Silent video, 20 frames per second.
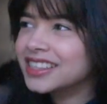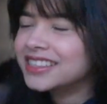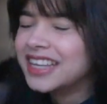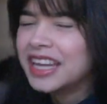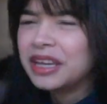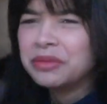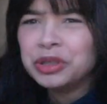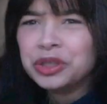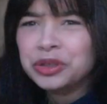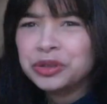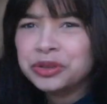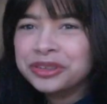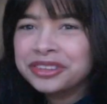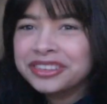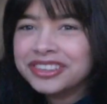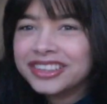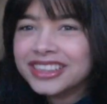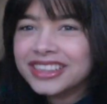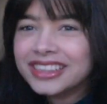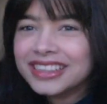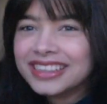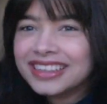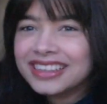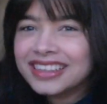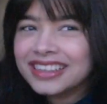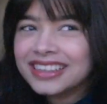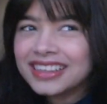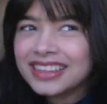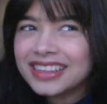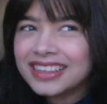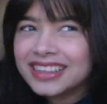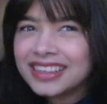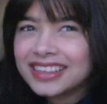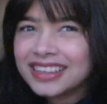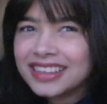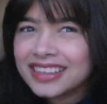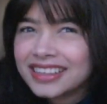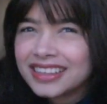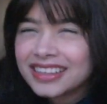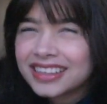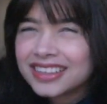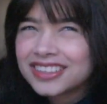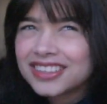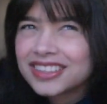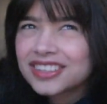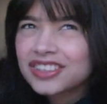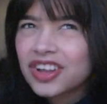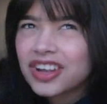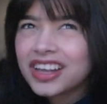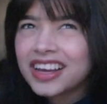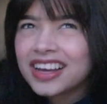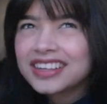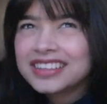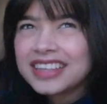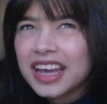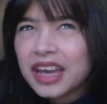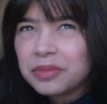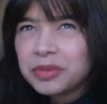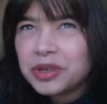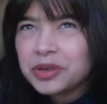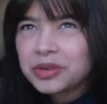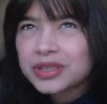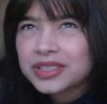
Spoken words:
debut. Cause it's not like a debut,